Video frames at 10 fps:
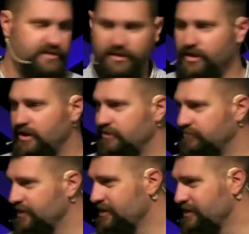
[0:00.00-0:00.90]
and the
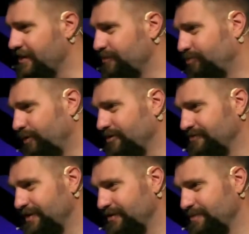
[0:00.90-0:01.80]
love, and the prayers
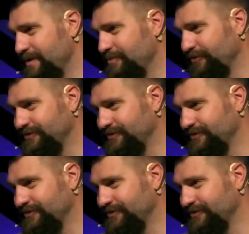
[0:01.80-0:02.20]
of other people.